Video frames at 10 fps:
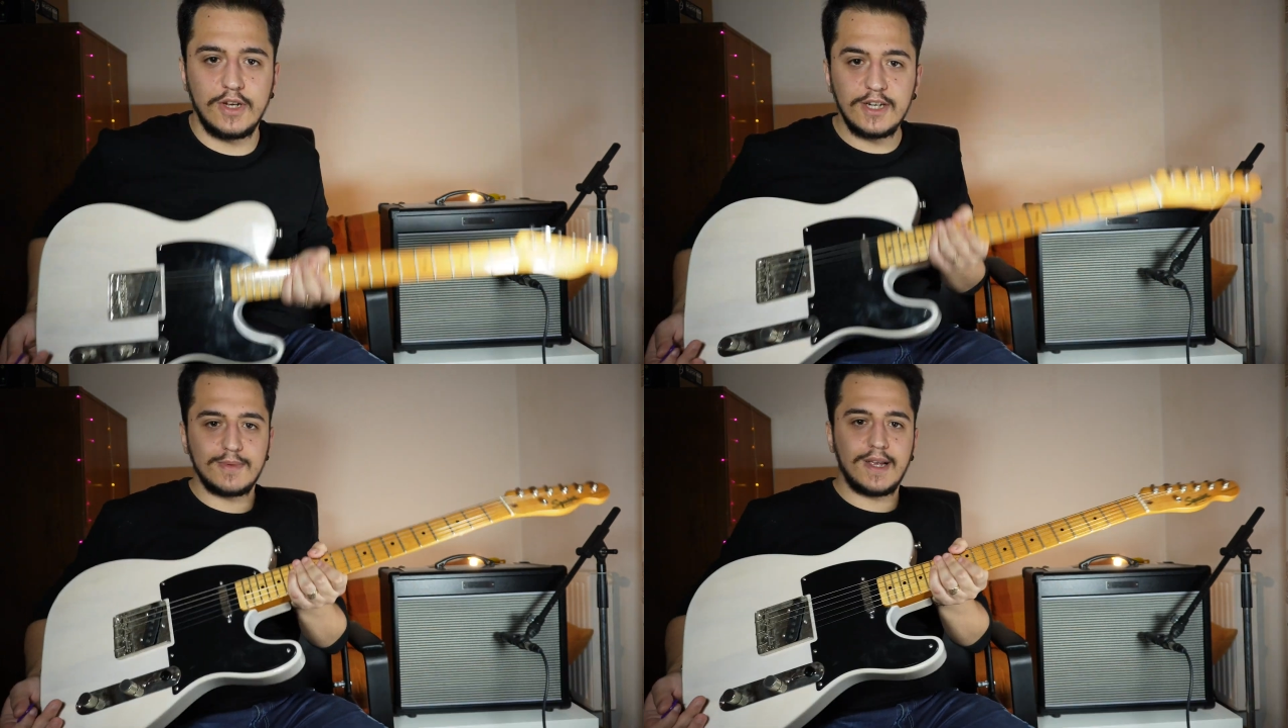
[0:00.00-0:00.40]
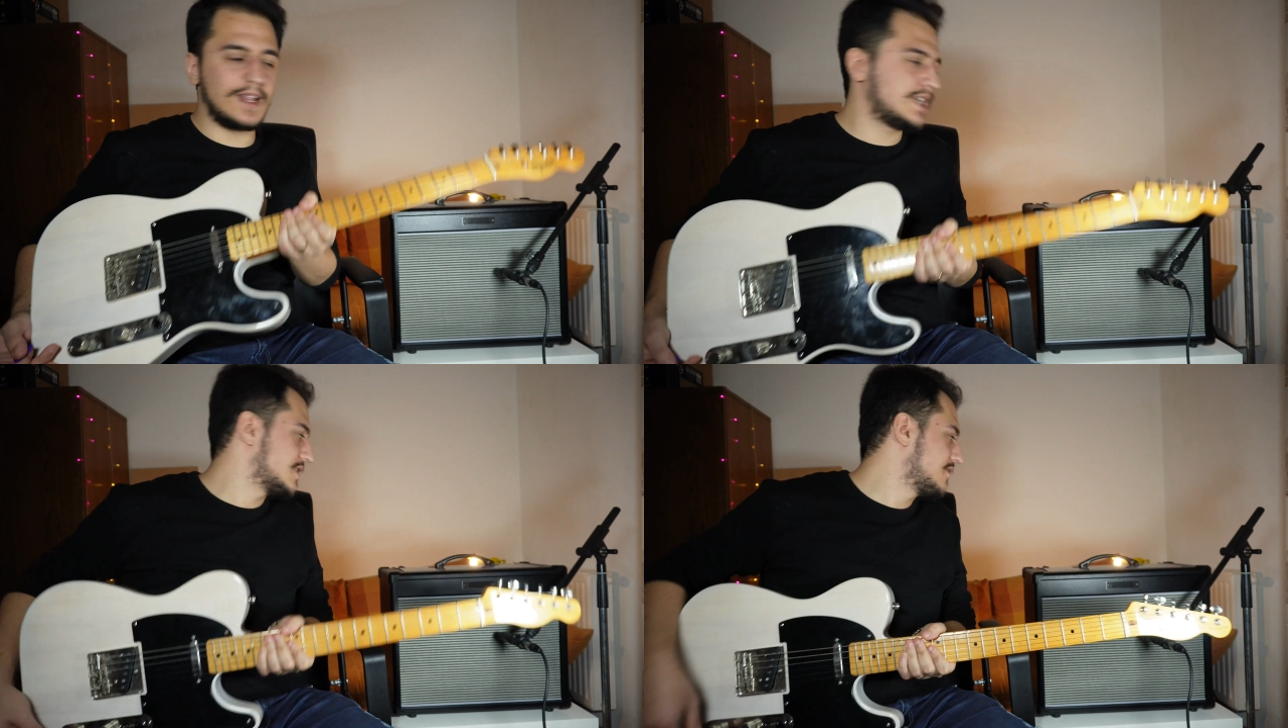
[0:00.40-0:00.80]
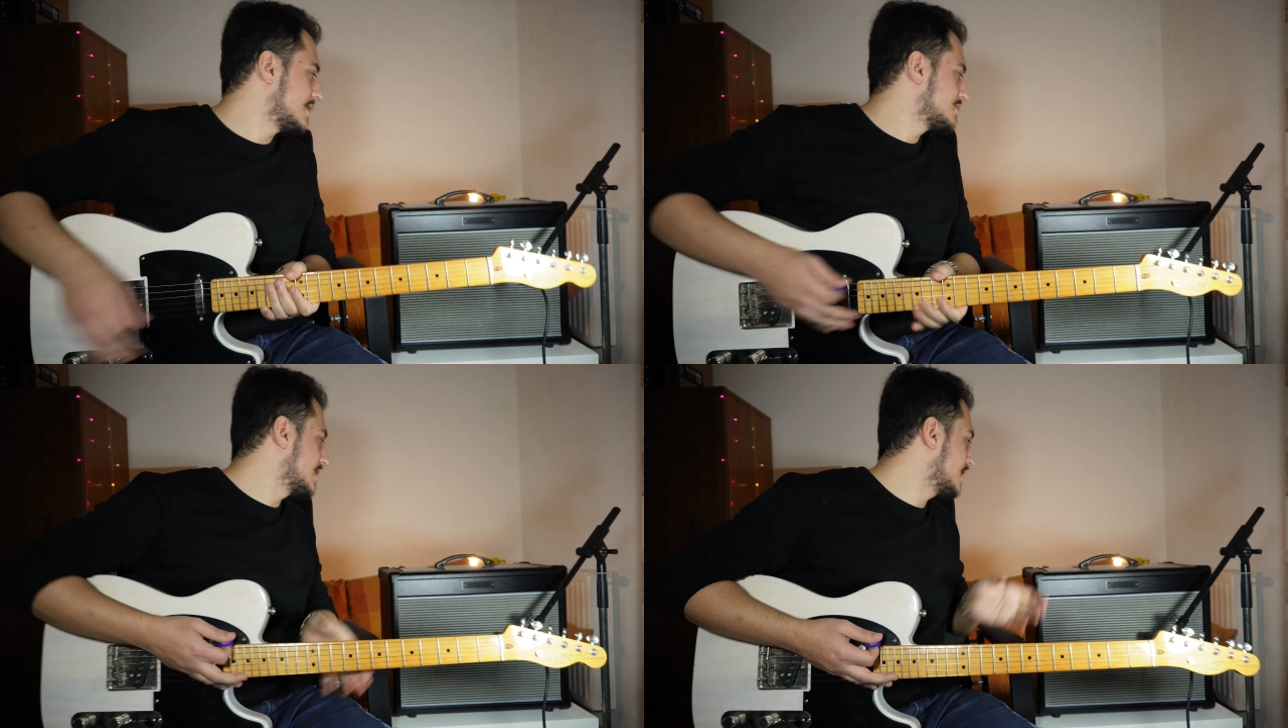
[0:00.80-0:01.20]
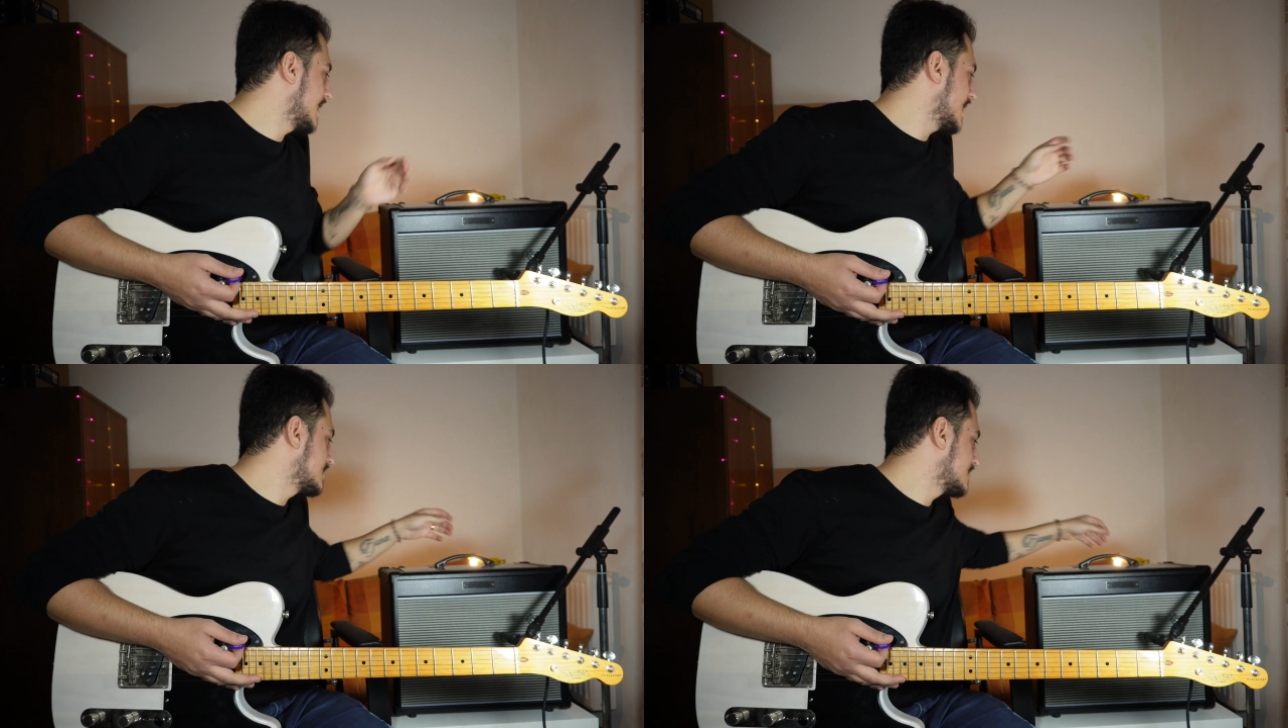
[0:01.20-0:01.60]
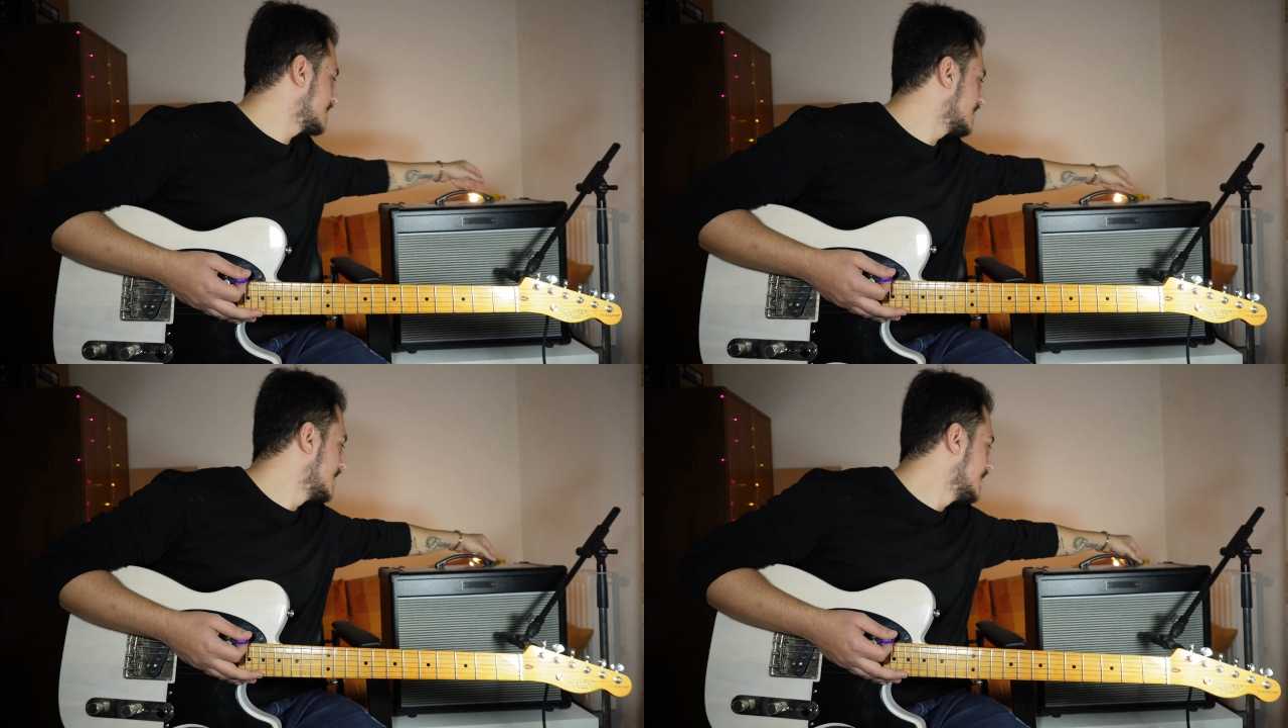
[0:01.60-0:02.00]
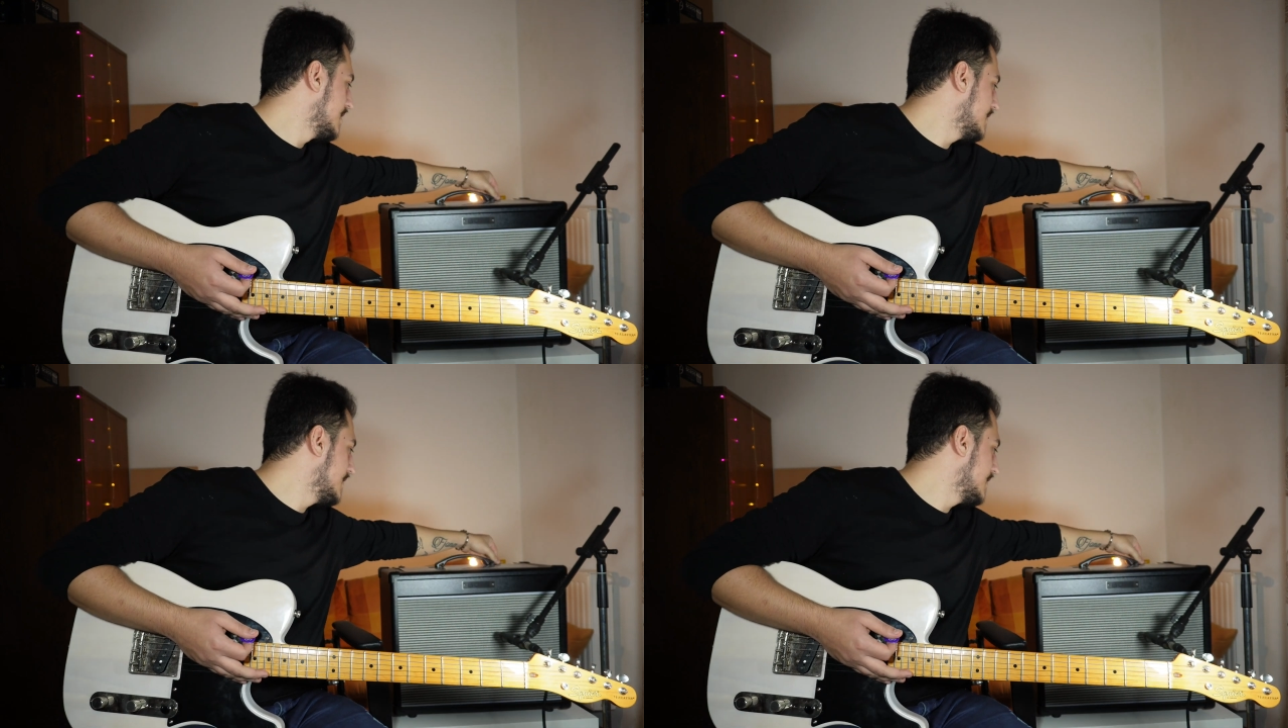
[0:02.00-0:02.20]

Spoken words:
here's my Classic Vibe Telecaster.